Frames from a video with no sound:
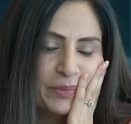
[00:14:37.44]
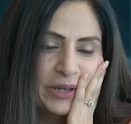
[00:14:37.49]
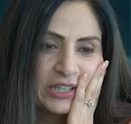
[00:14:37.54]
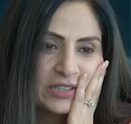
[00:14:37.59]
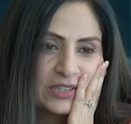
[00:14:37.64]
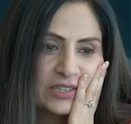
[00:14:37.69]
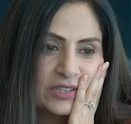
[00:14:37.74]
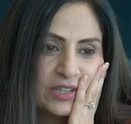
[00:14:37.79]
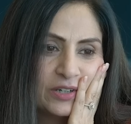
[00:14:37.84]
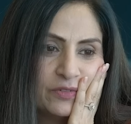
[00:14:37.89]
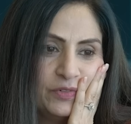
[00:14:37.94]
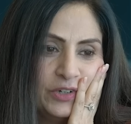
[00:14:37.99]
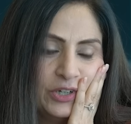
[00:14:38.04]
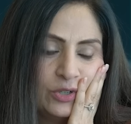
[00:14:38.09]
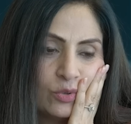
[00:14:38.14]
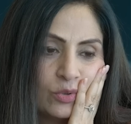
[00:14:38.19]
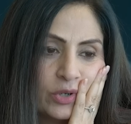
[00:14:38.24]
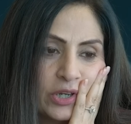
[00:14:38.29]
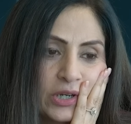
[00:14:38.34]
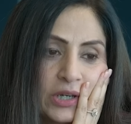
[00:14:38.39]
bets that we
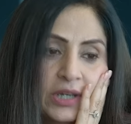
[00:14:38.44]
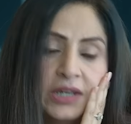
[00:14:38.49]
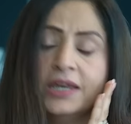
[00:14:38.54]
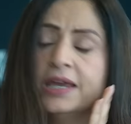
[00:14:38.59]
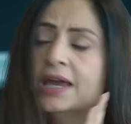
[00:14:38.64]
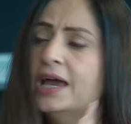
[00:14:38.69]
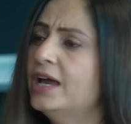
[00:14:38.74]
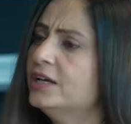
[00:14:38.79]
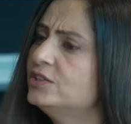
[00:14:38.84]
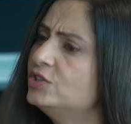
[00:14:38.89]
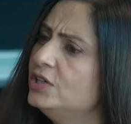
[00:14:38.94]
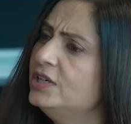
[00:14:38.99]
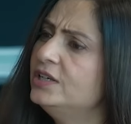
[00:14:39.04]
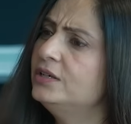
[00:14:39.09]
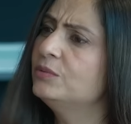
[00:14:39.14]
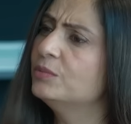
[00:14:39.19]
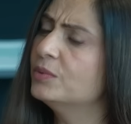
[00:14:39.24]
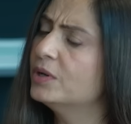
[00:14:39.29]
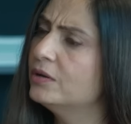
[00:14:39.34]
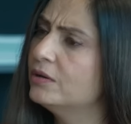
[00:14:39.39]
took in.
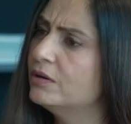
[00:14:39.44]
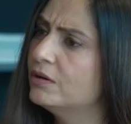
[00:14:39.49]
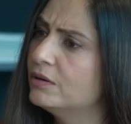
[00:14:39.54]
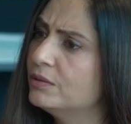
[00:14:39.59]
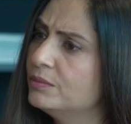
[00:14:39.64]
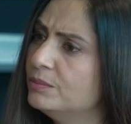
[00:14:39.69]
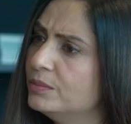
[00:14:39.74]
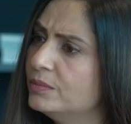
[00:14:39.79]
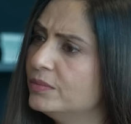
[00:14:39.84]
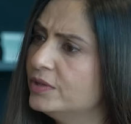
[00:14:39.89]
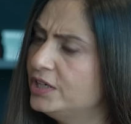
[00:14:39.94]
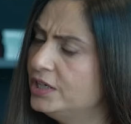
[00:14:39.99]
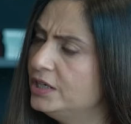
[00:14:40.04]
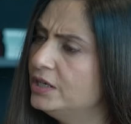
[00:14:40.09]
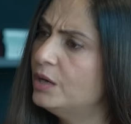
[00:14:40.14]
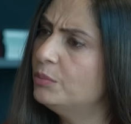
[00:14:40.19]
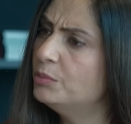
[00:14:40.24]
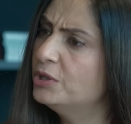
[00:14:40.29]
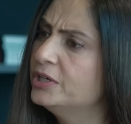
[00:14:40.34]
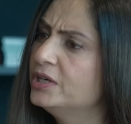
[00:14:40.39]
Actually, um,
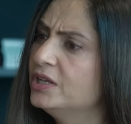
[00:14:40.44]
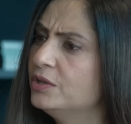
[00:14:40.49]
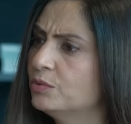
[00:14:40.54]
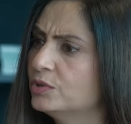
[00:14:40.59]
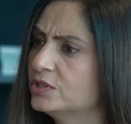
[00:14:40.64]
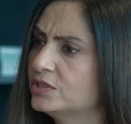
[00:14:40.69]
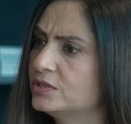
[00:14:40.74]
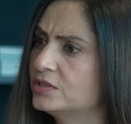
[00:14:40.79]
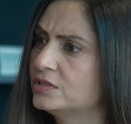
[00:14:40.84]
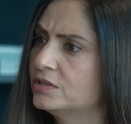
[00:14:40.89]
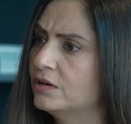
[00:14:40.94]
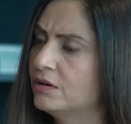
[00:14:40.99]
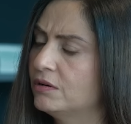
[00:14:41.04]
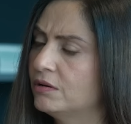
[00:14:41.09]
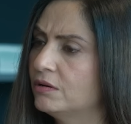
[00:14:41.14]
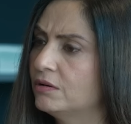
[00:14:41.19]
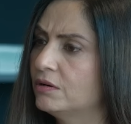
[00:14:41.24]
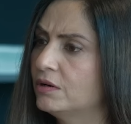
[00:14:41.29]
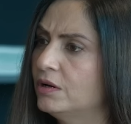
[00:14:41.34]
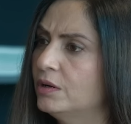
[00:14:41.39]
Heeramandi was uh,
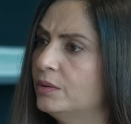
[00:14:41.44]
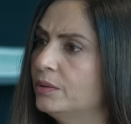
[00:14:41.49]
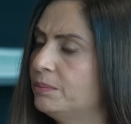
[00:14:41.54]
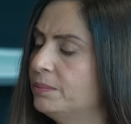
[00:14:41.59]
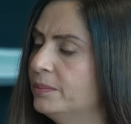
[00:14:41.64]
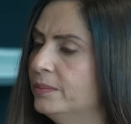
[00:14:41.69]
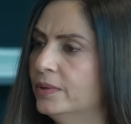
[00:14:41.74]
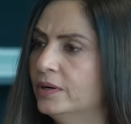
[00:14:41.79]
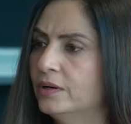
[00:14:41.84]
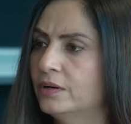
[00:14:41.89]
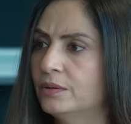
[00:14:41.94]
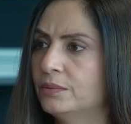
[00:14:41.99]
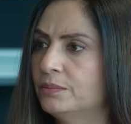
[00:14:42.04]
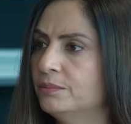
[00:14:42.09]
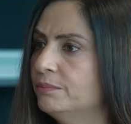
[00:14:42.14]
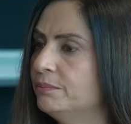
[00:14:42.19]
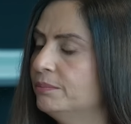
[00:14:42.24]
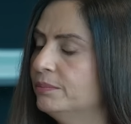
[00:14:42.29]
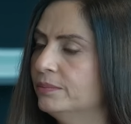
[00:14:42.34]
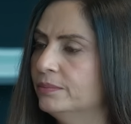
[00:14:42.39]
mm. a,
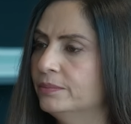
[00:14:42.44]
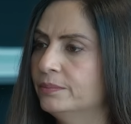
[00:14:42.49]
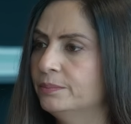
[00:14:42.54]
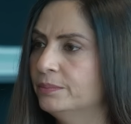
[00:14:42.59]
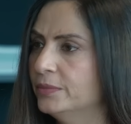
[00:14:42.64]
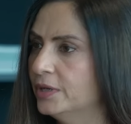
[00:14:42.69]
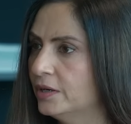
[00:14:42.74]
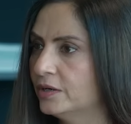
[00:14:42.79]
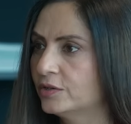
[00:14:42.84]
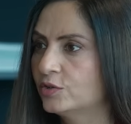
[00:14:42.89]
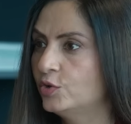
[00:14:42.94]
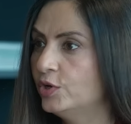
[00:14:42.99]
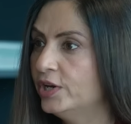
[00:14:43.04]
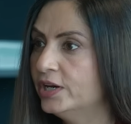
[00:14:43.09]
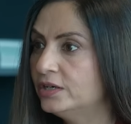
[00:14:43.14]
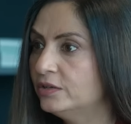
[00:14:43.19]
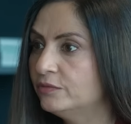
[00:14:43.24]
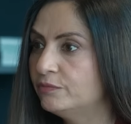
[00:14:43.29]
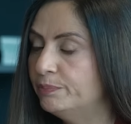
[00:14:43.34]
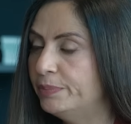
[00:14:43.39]
a, a,
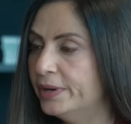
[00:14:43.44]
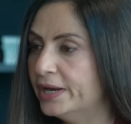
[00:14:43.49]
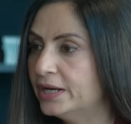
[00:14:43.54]
creative